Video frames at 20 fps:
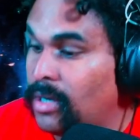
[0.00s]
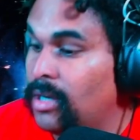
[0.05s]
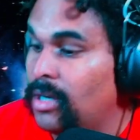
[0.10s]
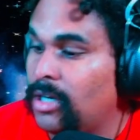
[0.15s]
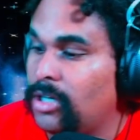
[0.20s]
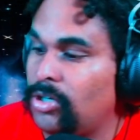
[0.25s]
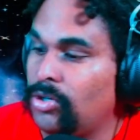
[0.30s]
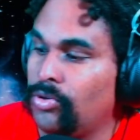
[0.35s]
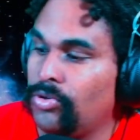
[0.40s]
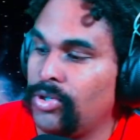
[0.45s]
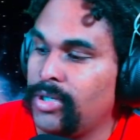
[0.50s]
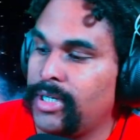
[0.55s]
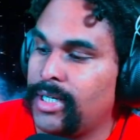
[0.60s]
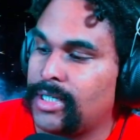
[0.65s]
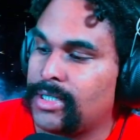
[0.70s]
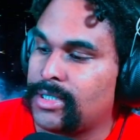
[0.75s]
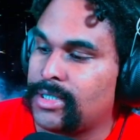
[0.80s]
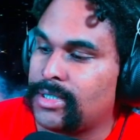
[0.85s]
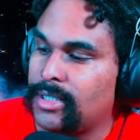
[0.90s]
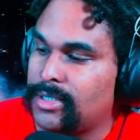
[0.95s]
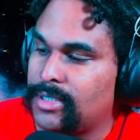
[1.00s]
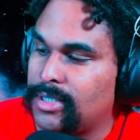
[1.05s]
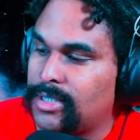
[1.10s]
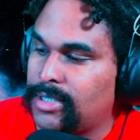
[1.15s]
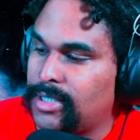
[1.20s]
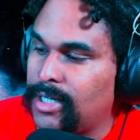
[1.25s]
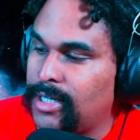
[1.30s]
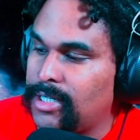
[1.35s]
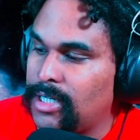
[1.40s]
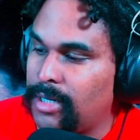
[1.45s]
You only asked us to
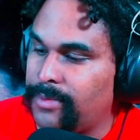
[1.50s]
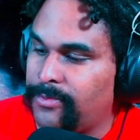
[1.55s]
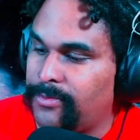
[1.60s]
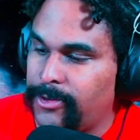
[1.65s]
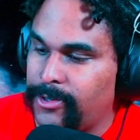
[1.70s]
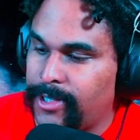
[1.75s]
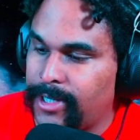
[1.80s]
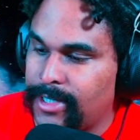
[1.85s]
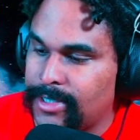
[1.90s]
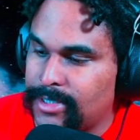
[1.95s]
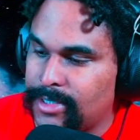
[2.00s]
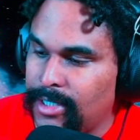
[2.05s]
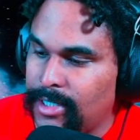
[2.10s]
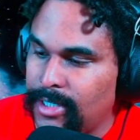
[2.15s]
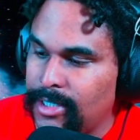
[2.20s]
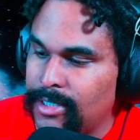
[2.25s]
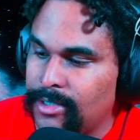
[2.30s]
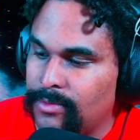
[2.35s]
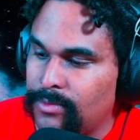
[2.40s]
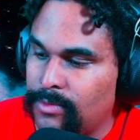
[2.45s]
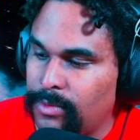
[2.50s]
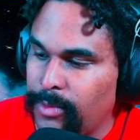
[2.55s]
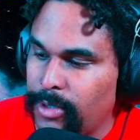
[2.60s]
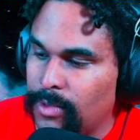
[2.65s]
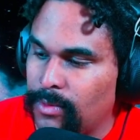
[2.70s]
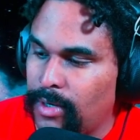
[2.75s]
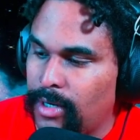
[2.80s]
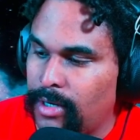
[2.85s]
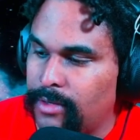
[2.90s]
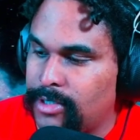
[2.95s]
stand up for you last night when we
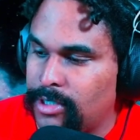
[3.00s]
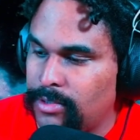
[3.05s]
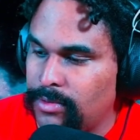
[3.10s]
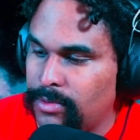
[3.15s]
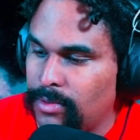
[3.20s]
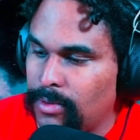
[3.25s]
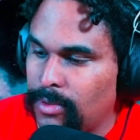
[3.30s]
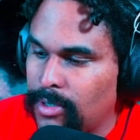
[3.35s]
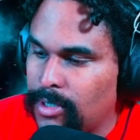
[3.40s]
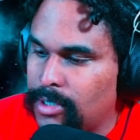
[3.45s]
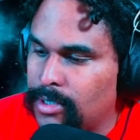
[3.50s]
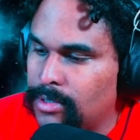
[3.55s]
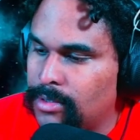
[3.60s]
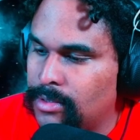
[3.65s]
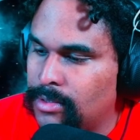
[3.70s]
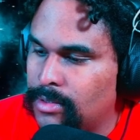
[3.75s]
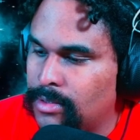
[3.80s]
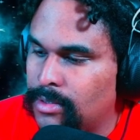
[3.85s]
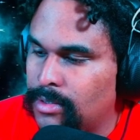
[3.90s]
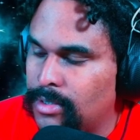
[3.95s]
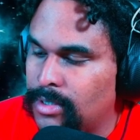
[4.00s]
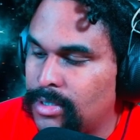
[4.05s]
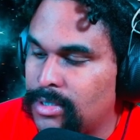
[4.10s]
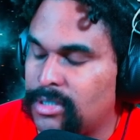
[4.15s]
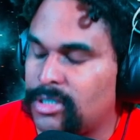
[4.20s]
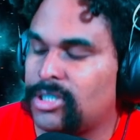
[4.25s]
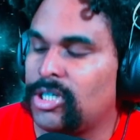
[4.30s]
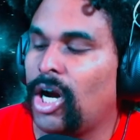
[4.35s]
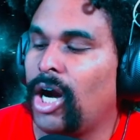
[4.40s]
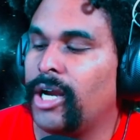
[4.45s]
arrived in New York.
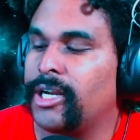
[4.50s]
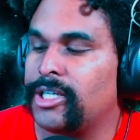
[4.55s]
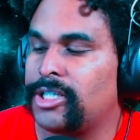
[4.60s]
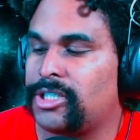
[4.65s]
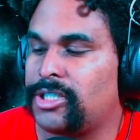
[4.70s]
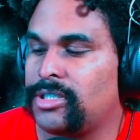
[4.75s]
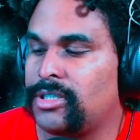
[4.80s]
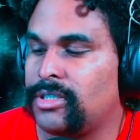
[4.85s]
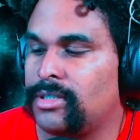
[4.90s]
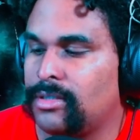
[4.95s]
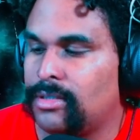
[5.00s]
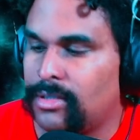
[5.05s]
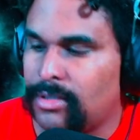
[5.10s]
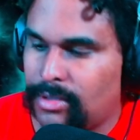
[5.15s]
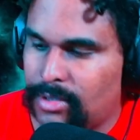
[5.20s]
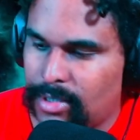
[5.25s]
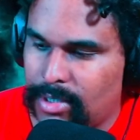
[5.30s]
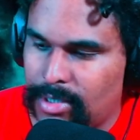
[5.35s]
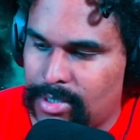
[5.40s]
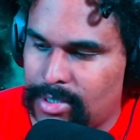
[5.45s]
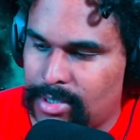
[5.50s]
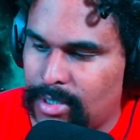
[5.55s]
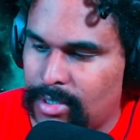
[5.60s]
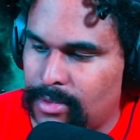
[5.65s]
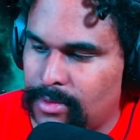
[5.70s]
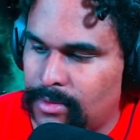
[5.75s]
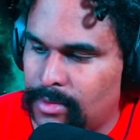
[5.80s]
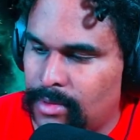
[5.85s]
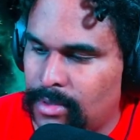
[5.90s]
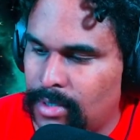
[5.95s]
Scottish, I said.
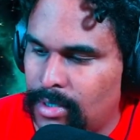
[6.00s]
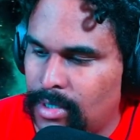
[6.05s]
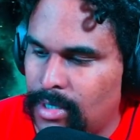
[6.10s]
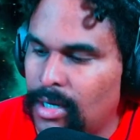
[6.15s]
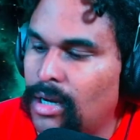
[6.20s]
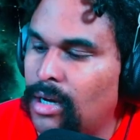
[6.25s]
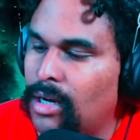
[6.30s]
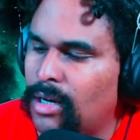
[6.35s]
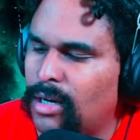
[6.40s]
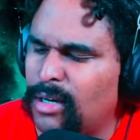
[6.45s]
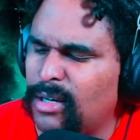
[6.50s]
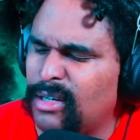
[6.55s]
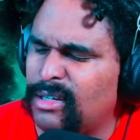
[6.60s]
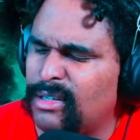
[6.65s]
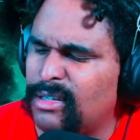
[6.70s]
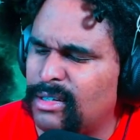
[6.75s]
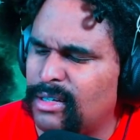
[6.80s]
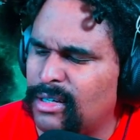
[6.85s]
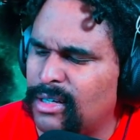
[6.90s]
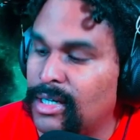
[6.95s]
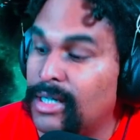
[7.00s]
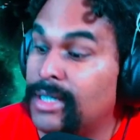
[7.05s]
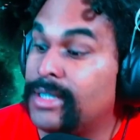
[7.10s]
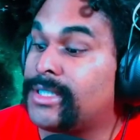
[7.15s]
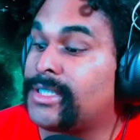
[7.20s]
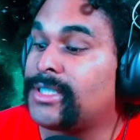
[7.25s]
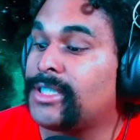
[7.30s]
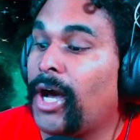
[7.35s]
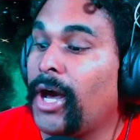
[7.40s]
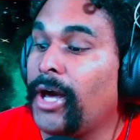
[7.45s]
Huh?
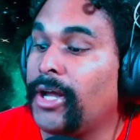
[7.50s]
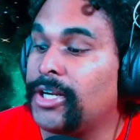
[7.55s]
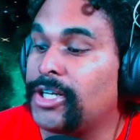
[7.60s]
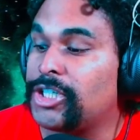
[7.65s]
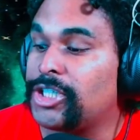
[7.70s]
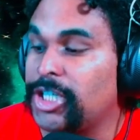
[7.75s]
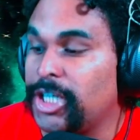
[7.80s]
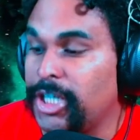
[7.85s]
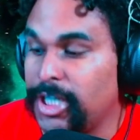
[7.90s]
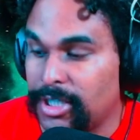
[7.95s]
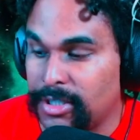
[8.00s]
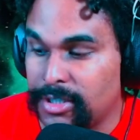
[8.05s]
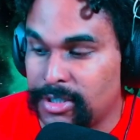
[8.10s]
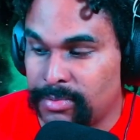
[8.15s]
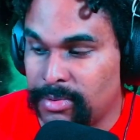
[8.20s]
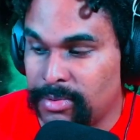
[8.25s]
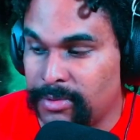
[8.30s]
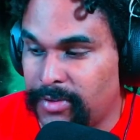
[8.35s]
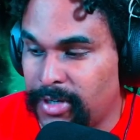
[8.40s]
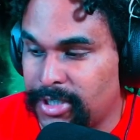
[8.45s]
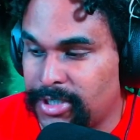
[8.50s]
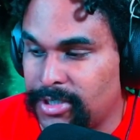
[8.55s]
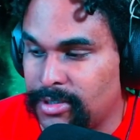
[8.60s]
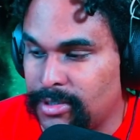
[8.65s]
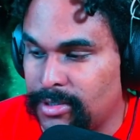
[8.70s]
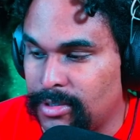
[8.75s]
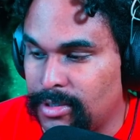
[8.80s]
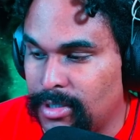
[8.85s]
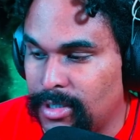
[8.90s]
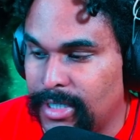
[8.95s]
Scottish English professor.
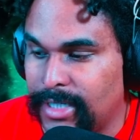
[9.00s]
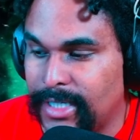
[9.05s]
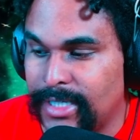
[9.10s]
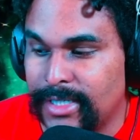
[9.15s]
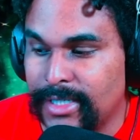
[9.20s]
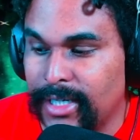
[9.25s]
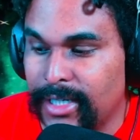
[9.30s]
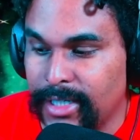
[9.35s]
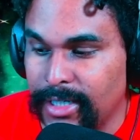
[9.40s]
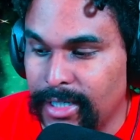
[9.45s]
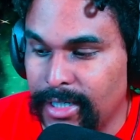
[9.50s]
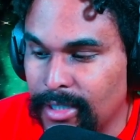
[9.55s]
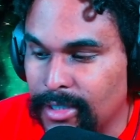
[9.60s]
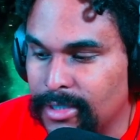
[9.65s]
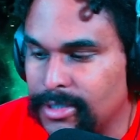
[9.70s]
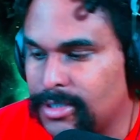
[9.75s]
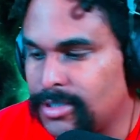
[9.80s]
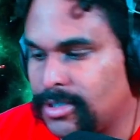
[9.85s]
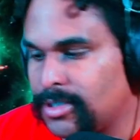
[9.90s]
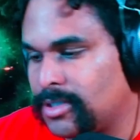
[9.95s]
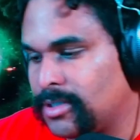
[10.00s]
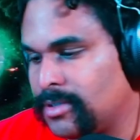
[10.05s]
He's not English.